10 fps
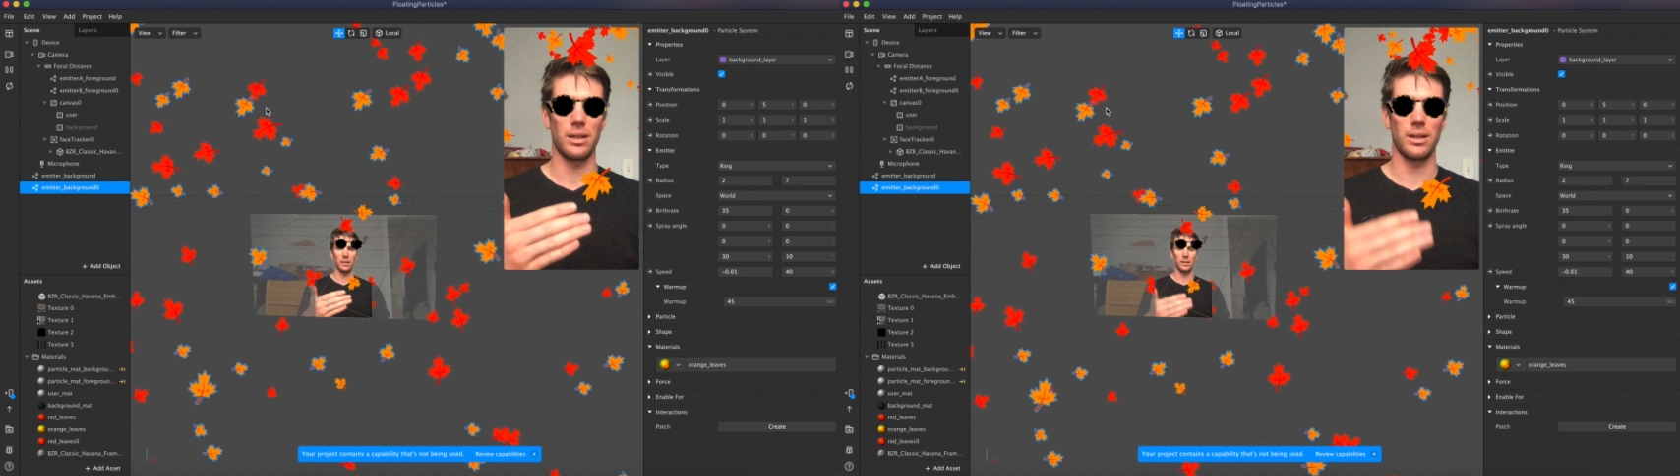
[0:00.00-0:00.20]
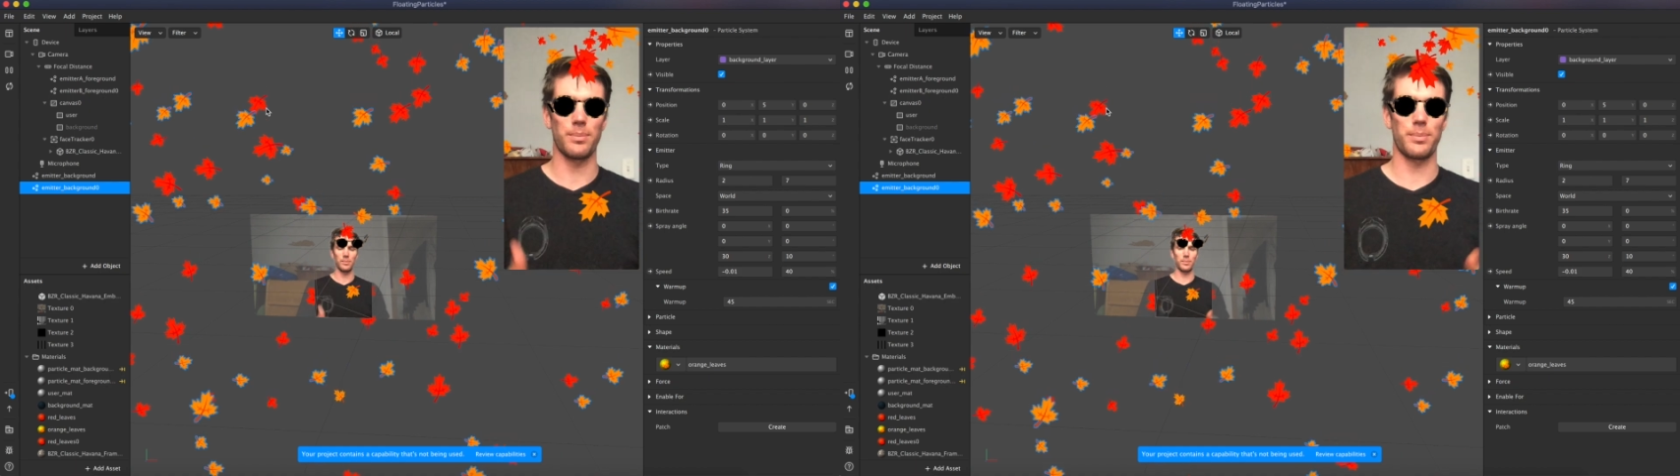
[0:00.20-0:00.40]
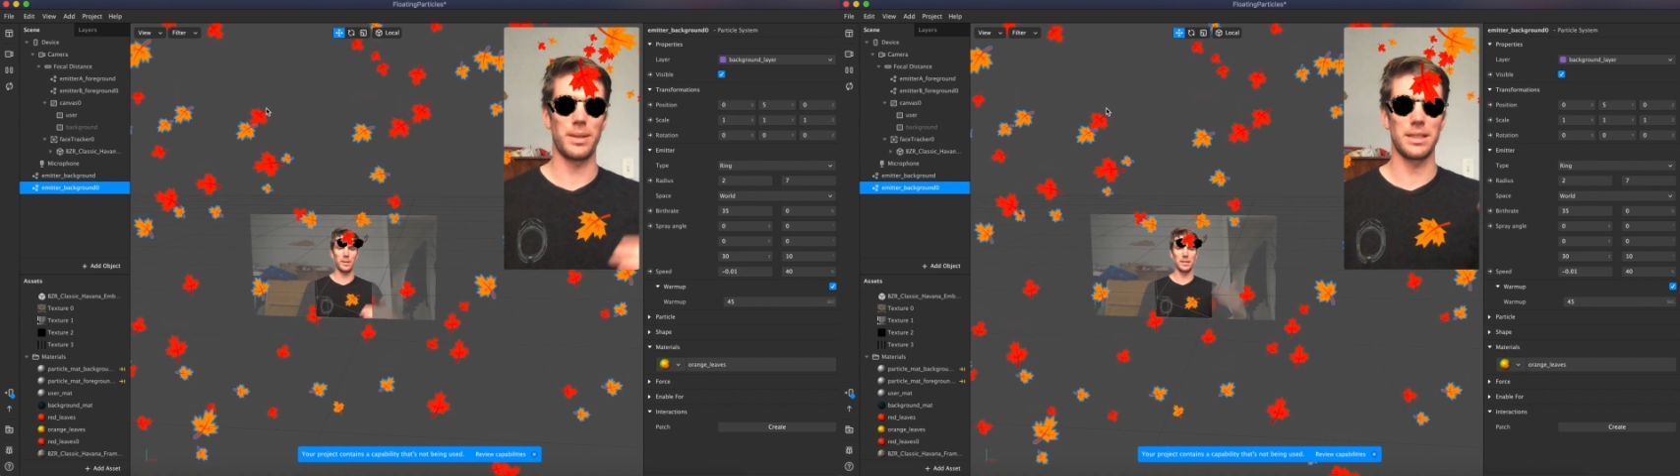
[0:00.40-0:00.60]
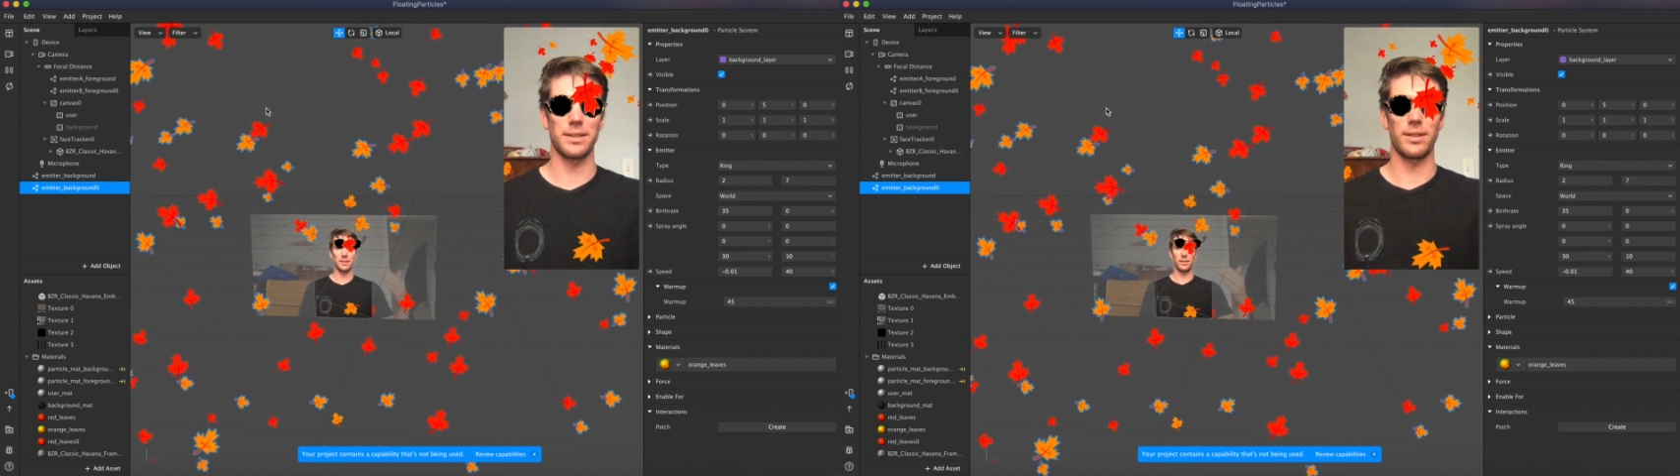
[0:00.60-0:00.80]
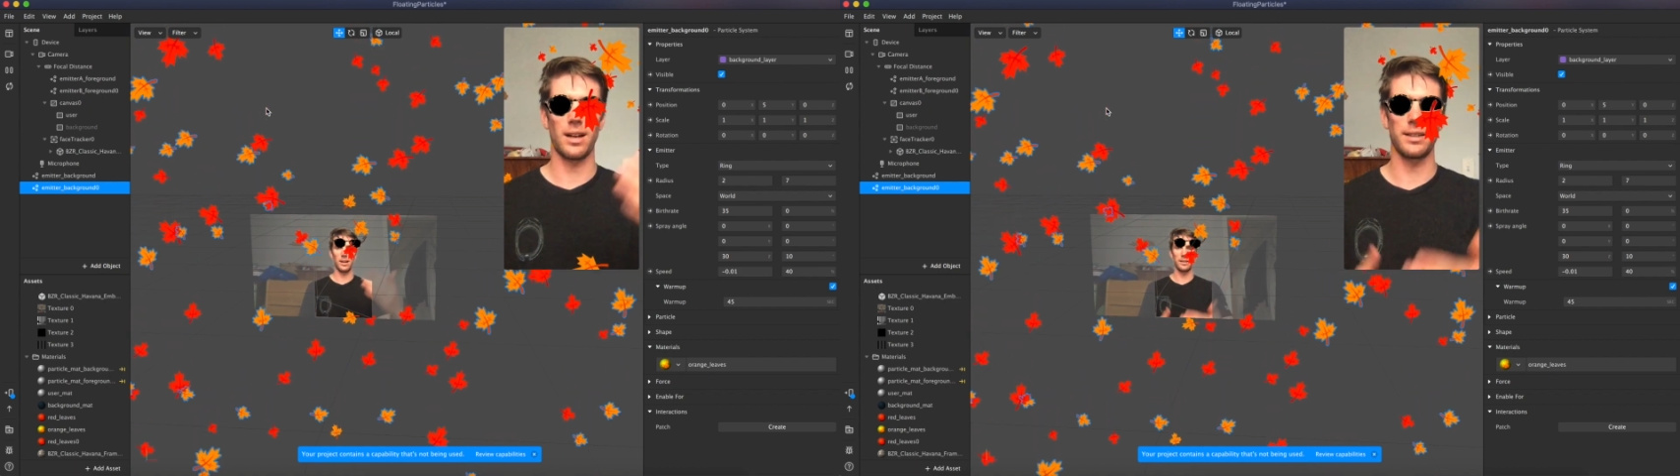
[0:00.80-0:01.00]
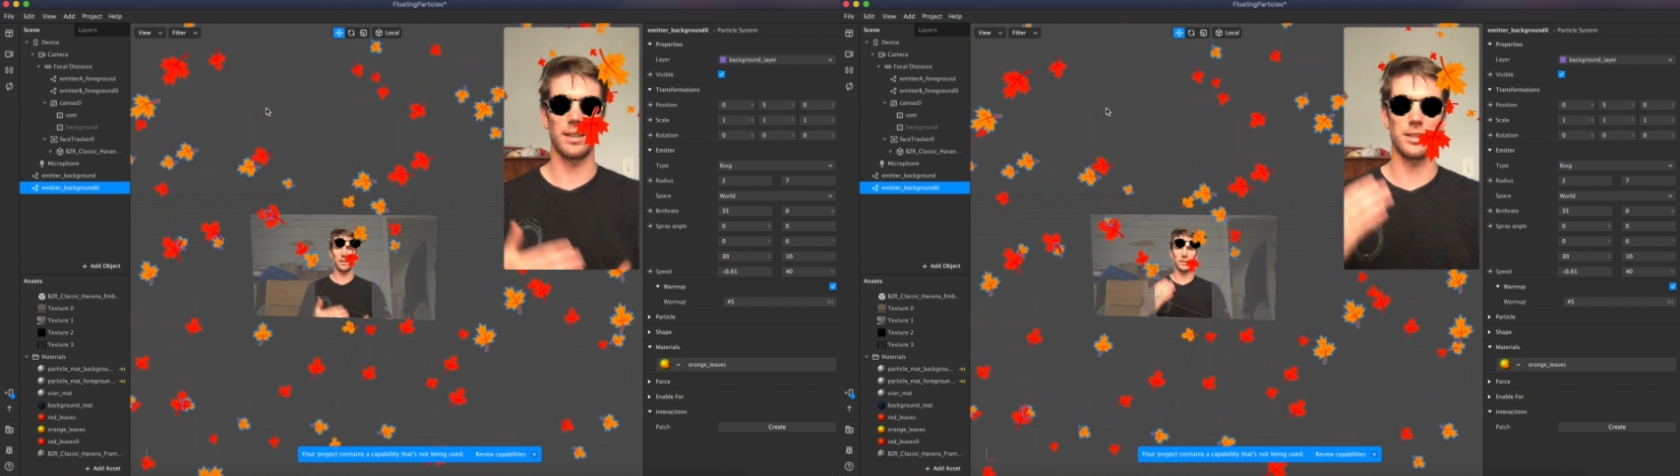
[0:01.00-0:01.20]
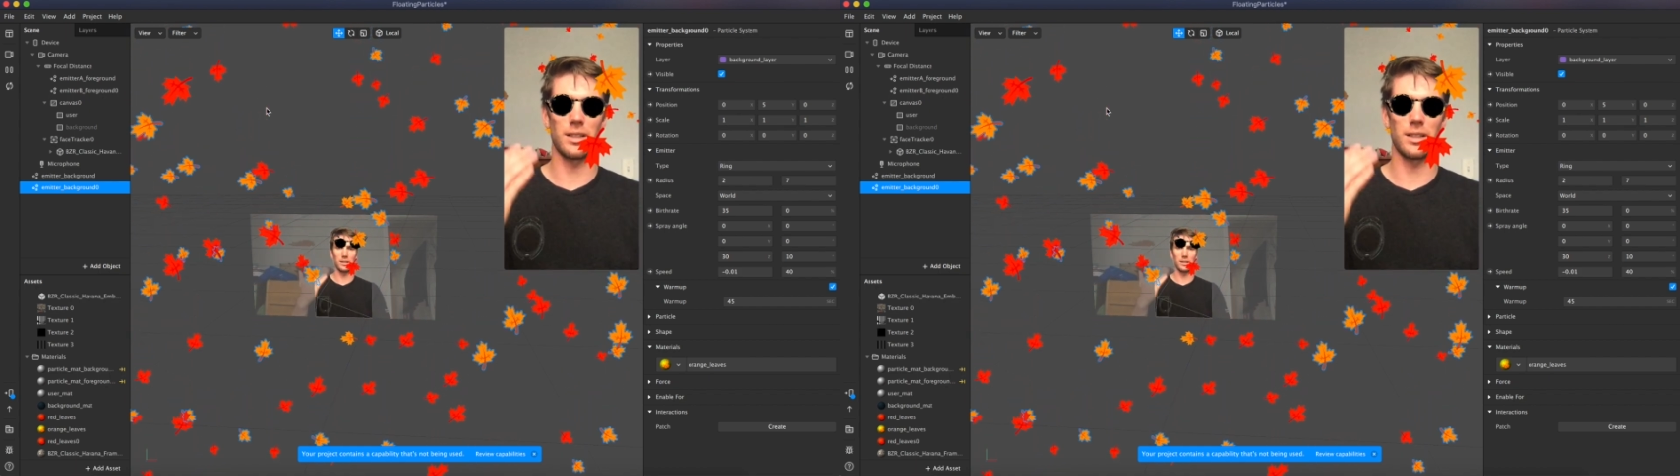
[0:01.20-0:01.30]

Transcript: piece of content should it